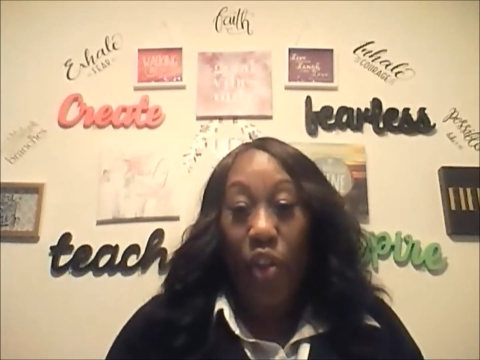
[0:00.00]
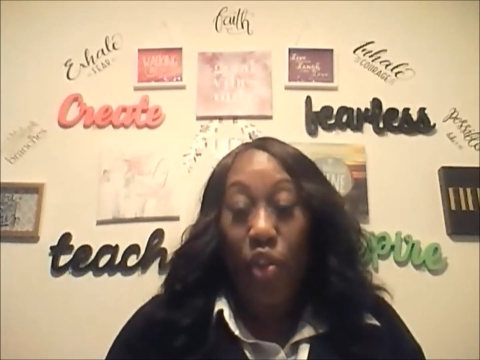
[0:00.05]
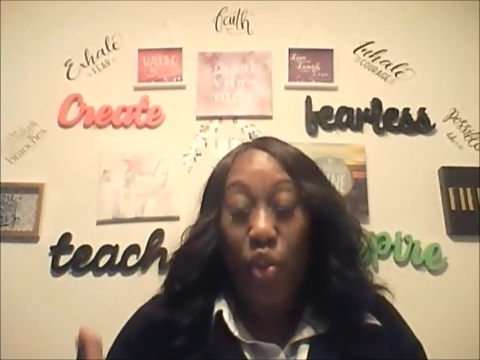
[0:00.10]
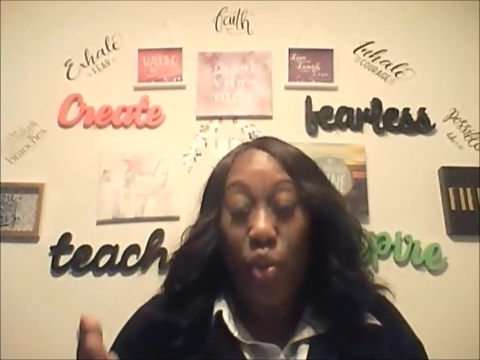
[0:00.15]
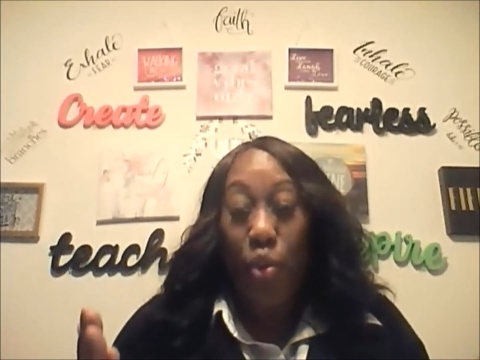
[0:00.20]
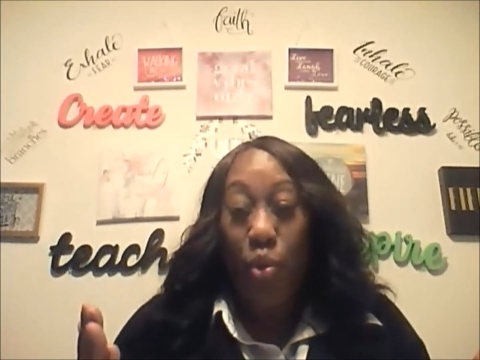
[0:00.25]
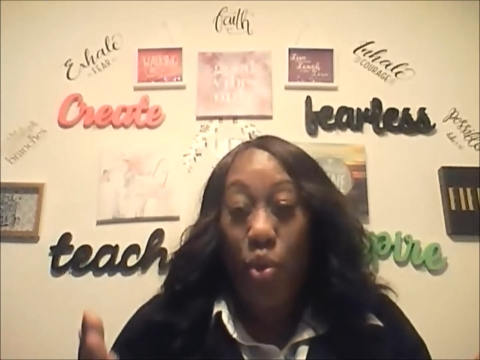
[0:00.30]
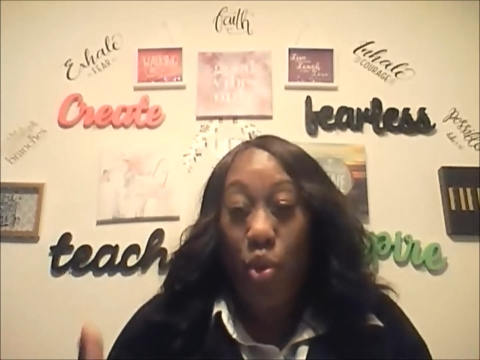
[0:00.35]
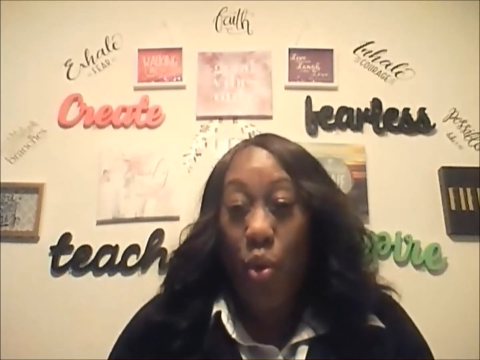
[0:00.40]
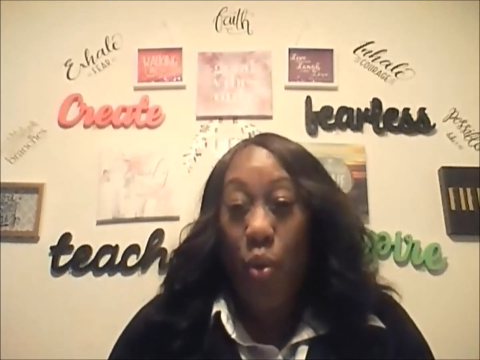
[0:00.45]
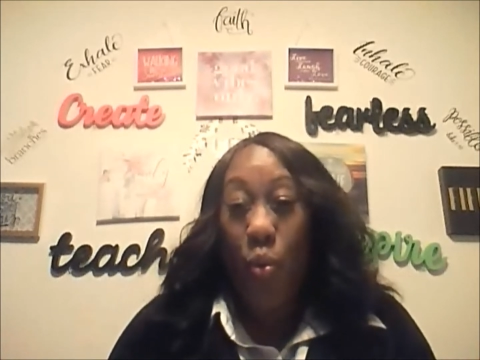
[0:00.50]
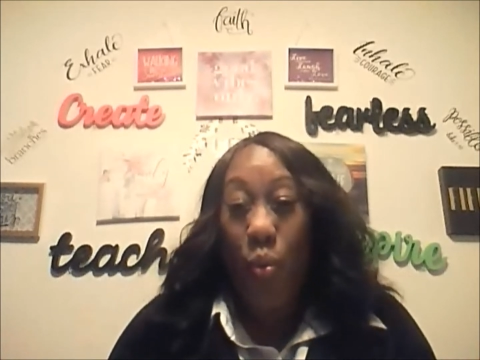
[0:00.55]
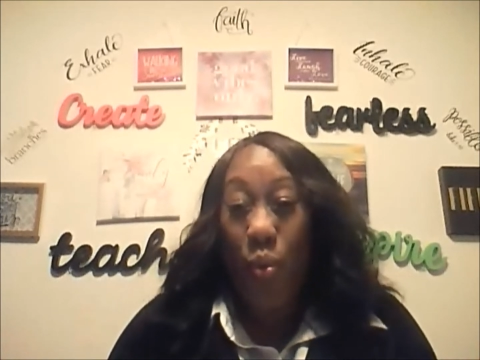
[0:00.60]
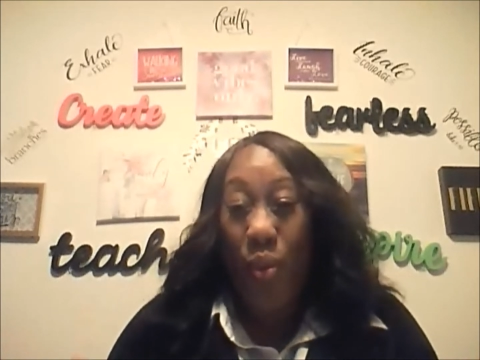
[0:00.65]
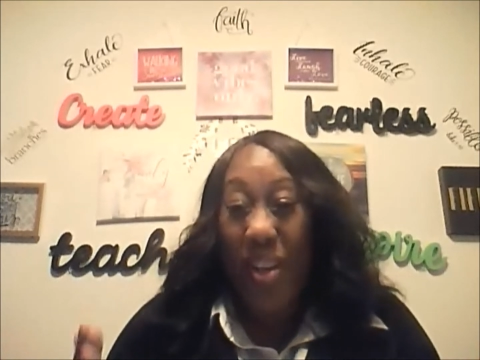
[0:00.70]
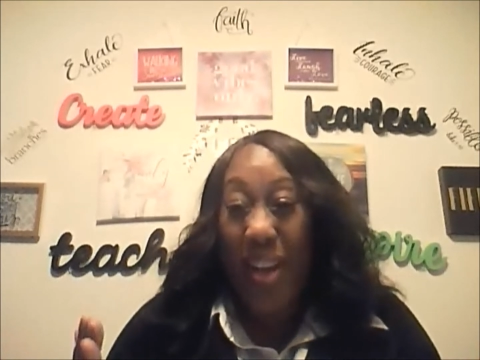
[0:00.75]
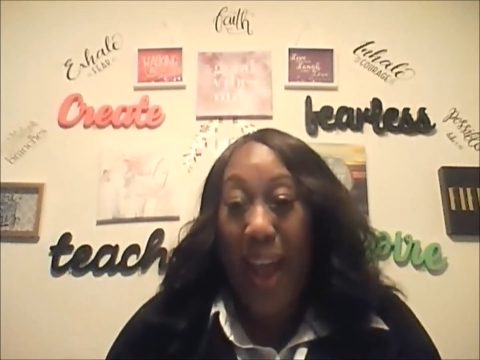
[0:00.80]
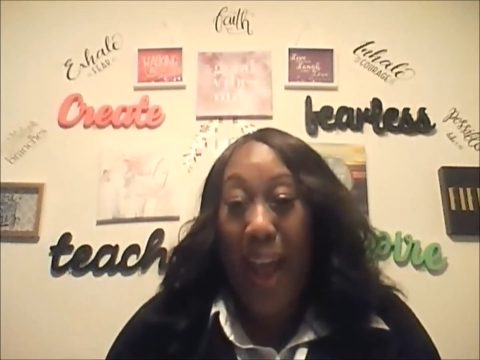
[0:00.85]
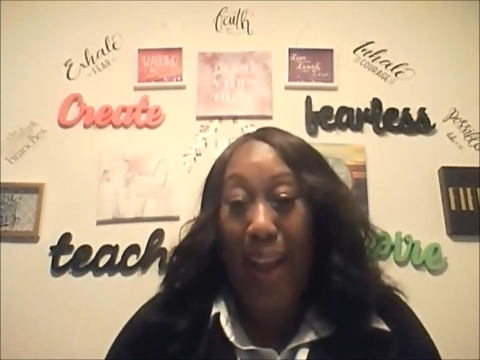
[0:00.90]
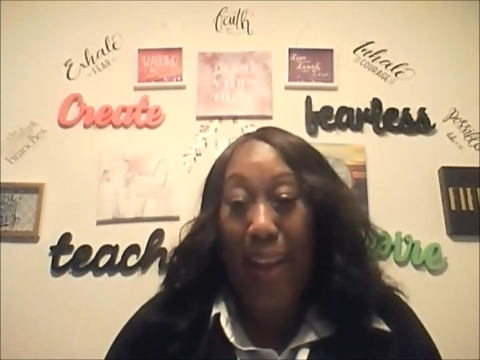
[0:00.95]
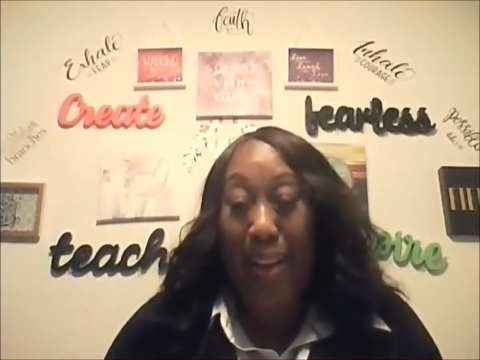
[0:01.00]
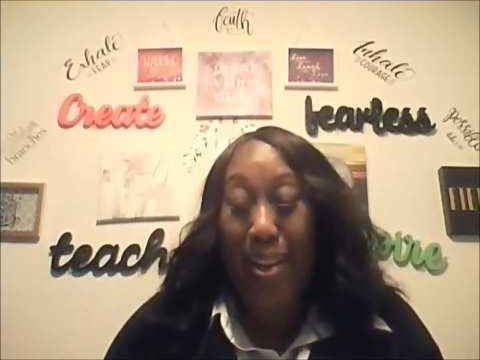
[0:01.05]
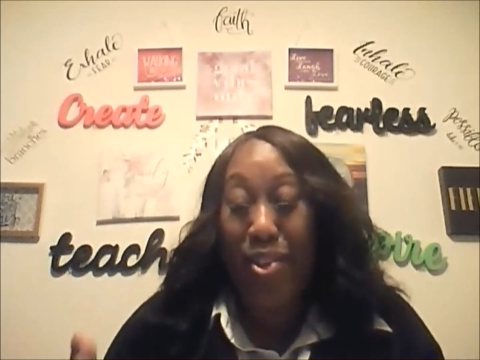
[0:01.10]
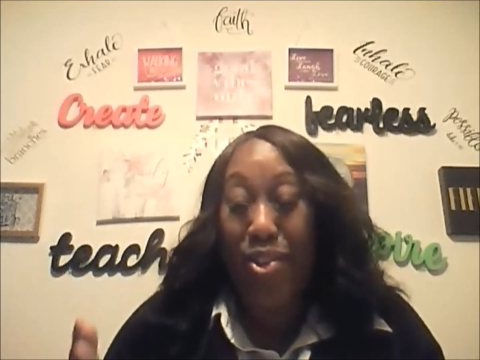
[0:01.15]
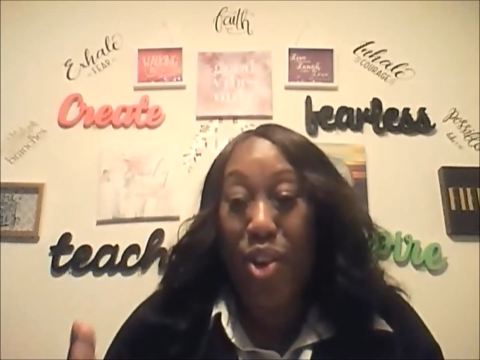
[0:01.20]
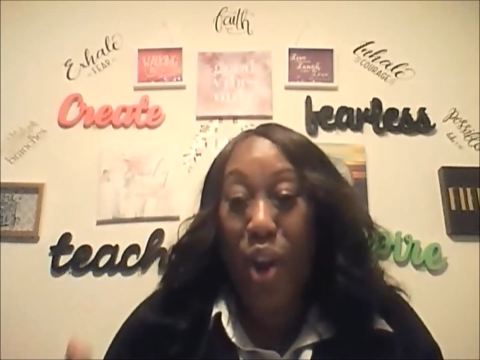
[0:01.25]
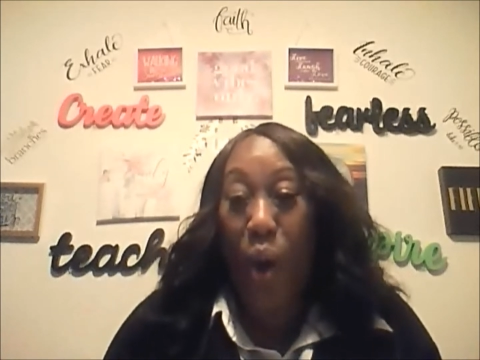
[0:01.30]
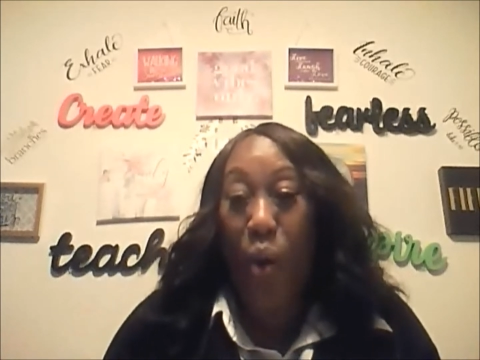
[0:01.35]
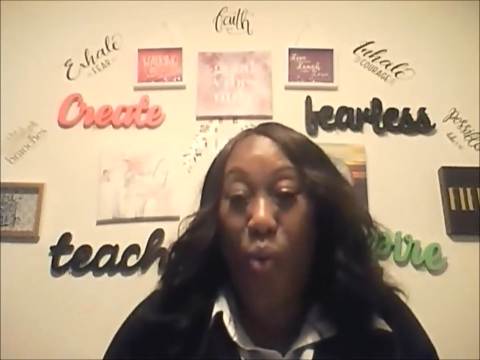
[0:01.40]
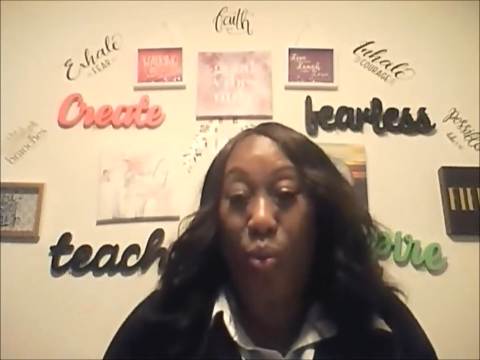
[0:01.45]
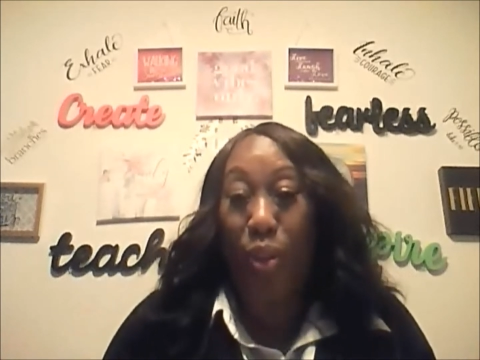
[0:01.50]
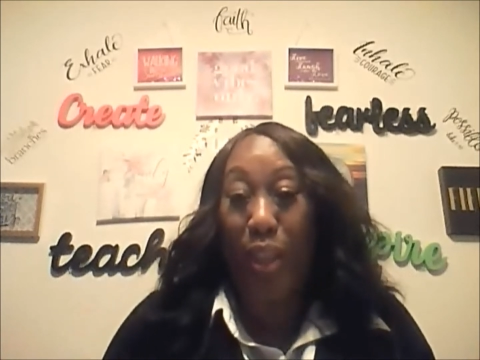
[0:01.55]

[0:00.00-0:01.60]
do you not know